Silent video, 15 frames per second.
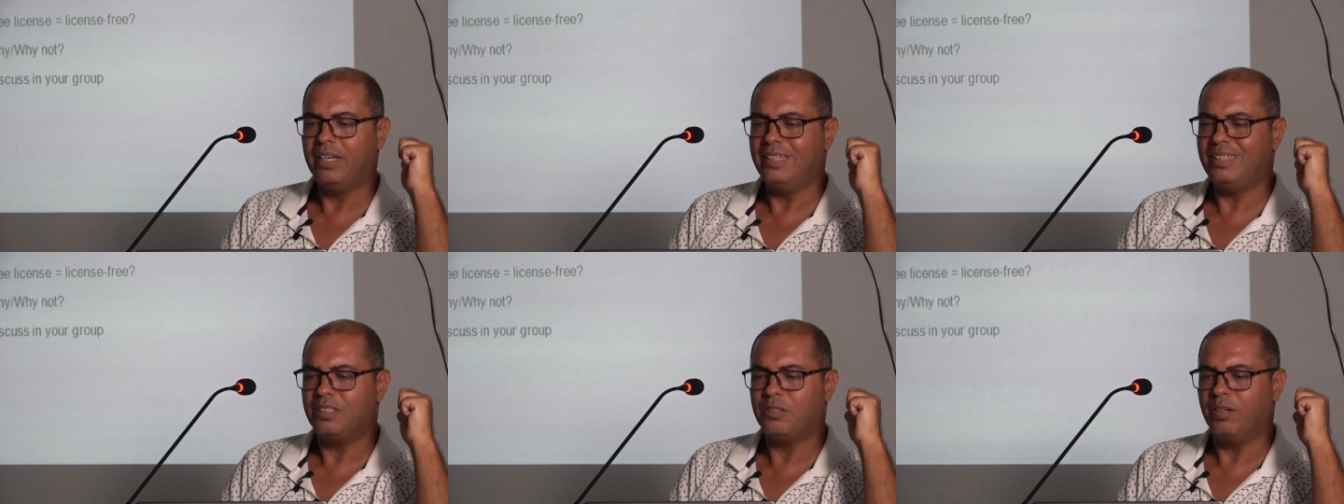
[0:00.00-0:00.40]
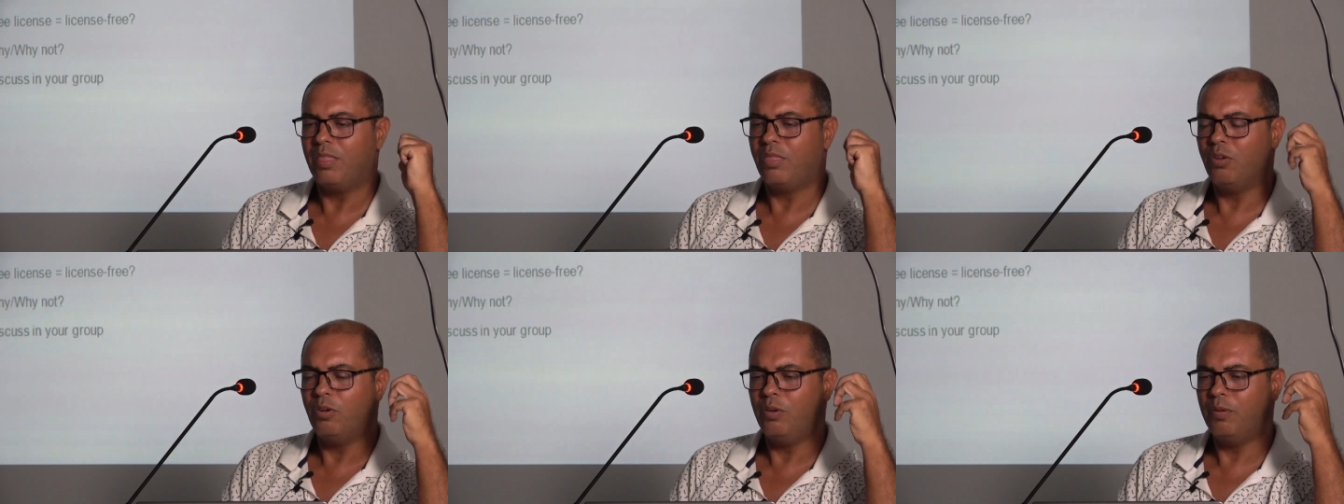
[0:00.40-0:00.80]
It's
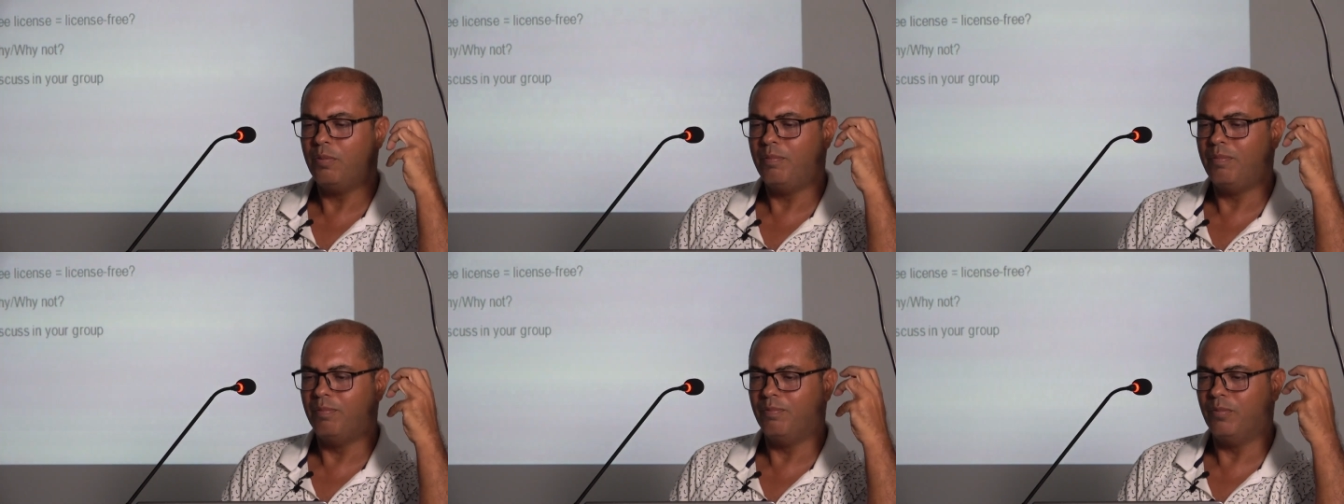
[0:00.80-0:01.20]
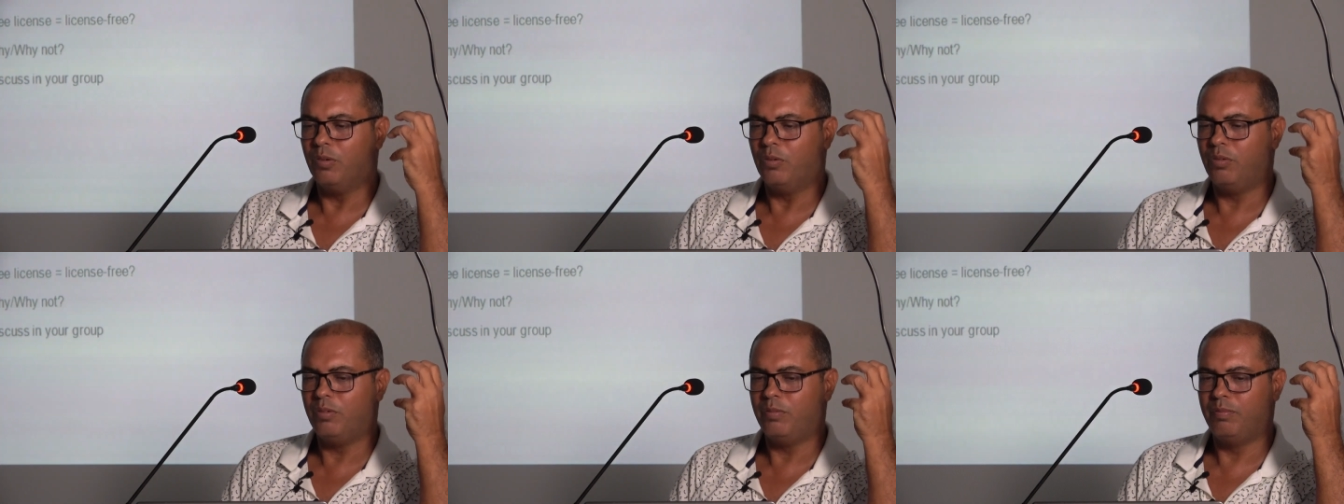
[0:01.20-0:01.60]
the
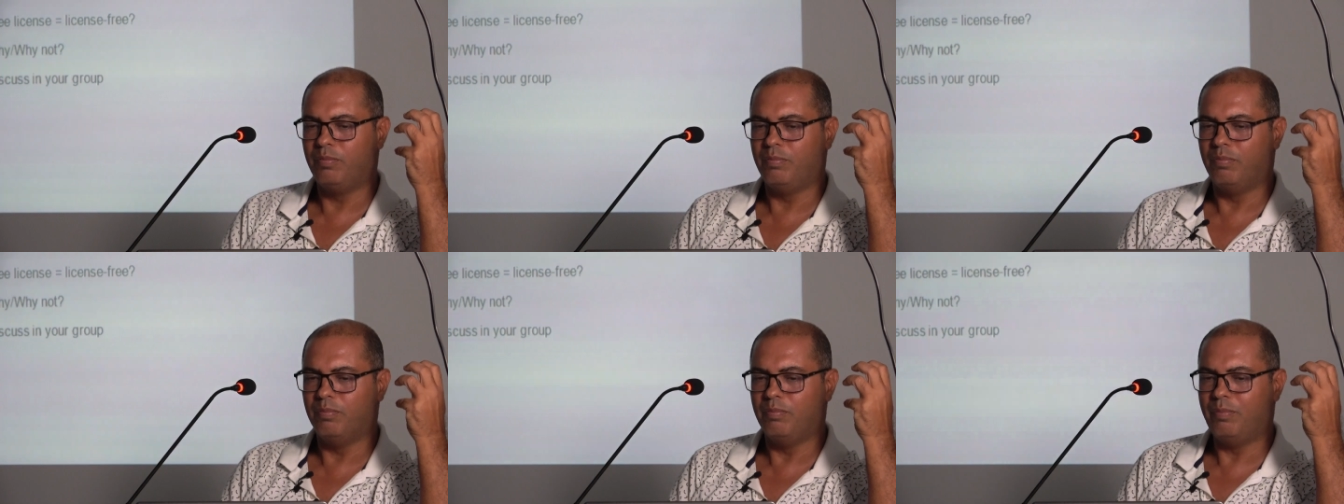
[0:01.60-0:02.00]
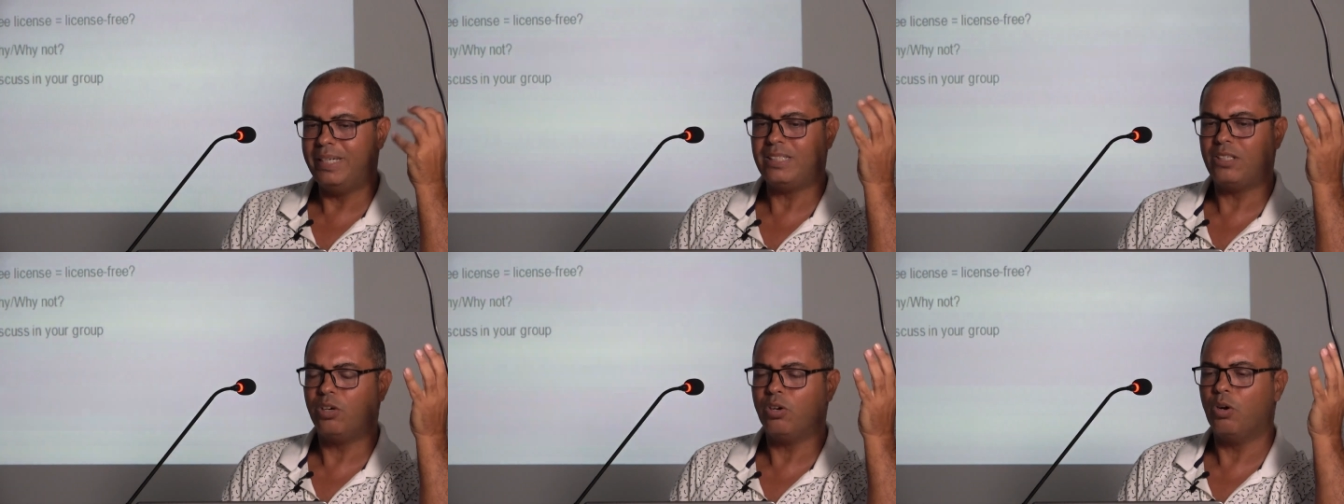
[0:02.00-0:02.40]

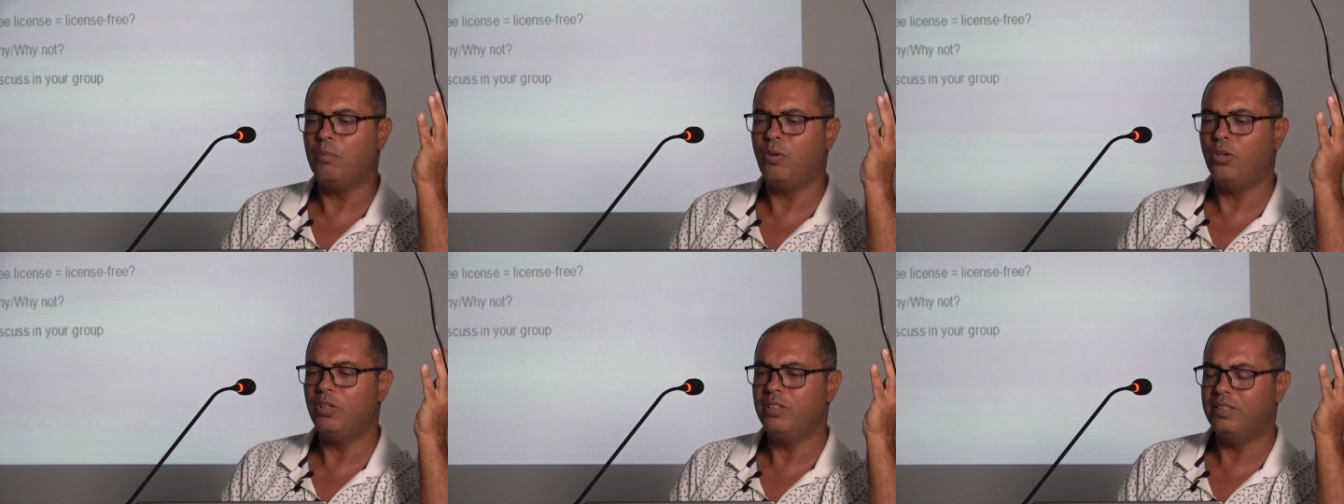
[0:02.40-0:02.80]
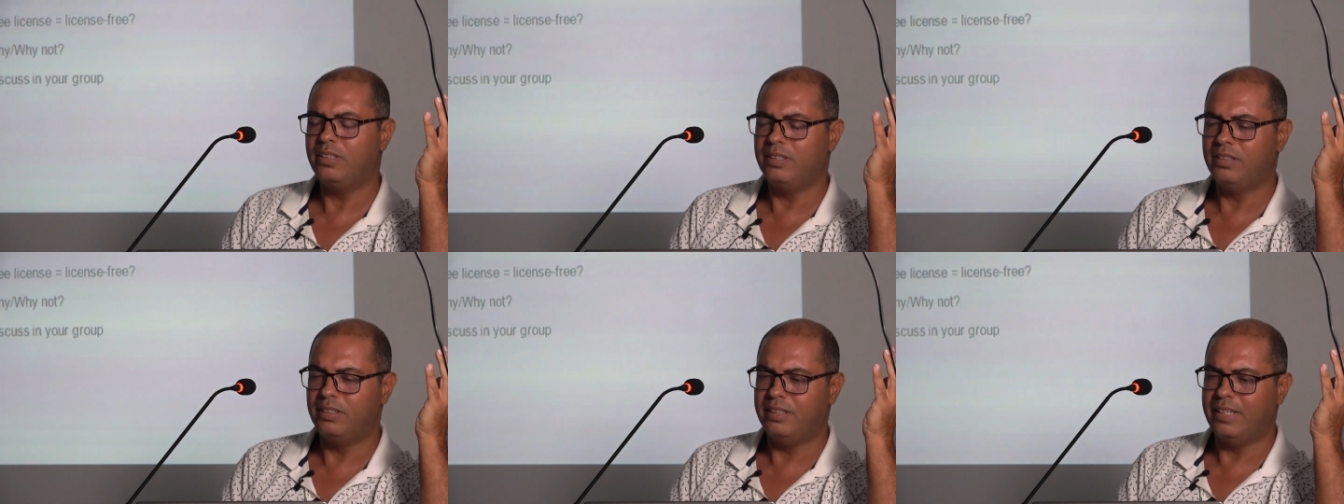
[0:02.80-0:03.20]
best
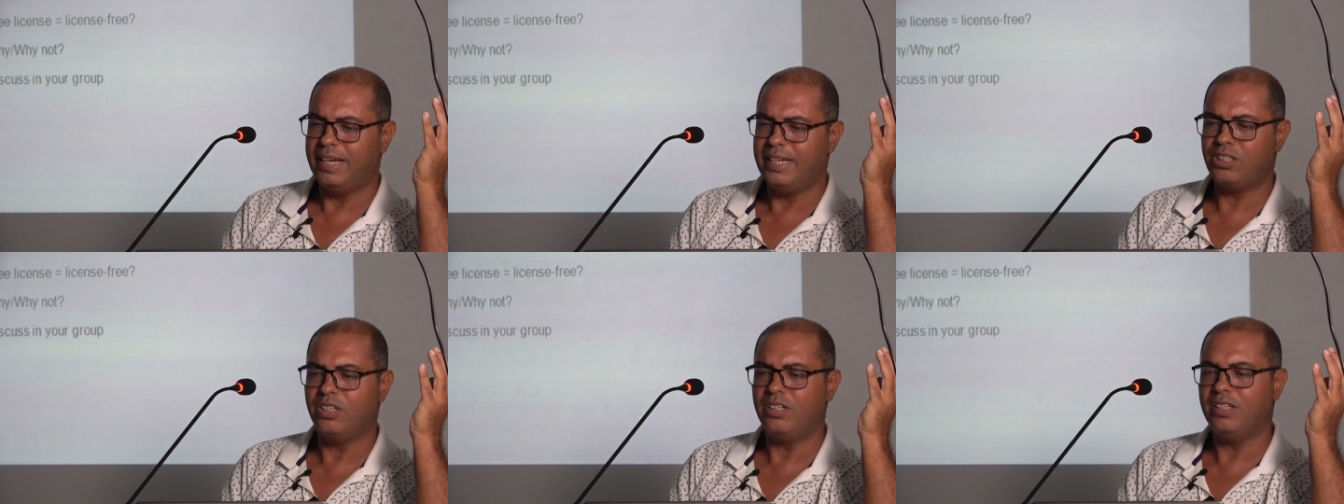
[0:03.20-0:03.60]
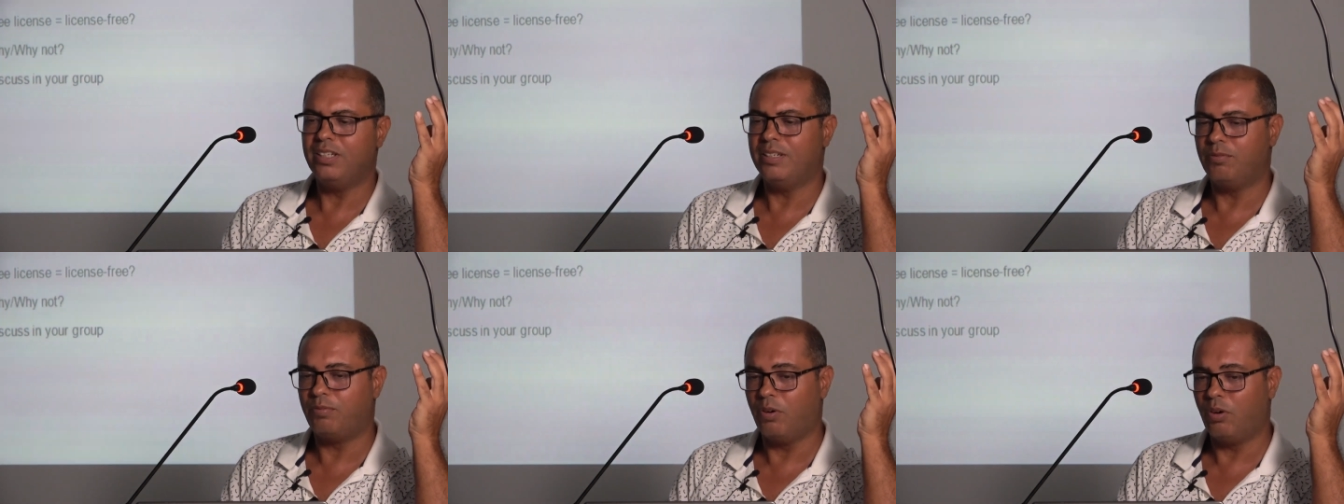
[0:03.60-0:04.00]
recommendation